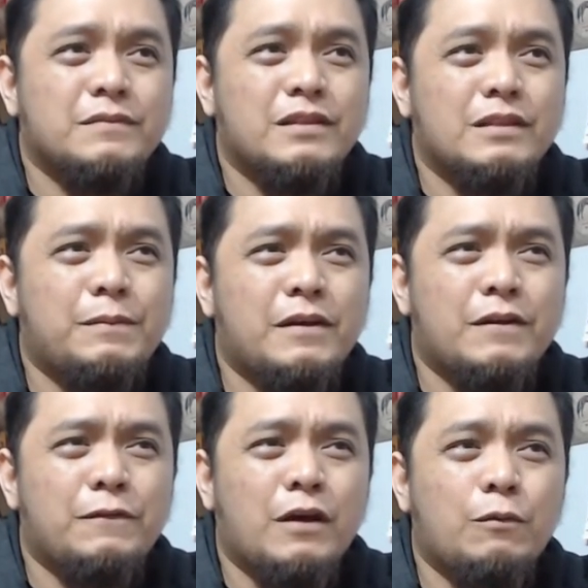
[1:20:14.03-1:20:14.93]
di ba?
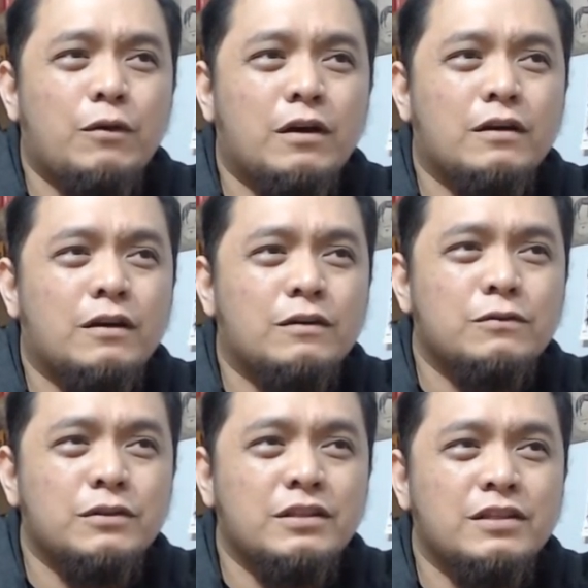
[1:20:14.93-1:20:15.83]
If we, uh, uh,
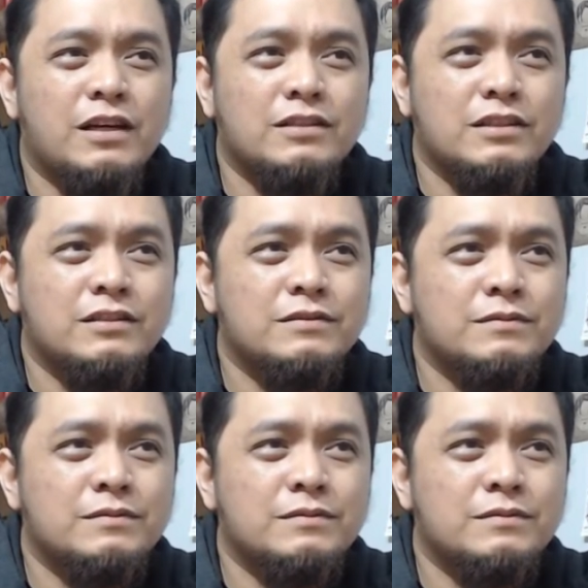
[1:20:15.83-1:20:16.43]
kung hindi natin,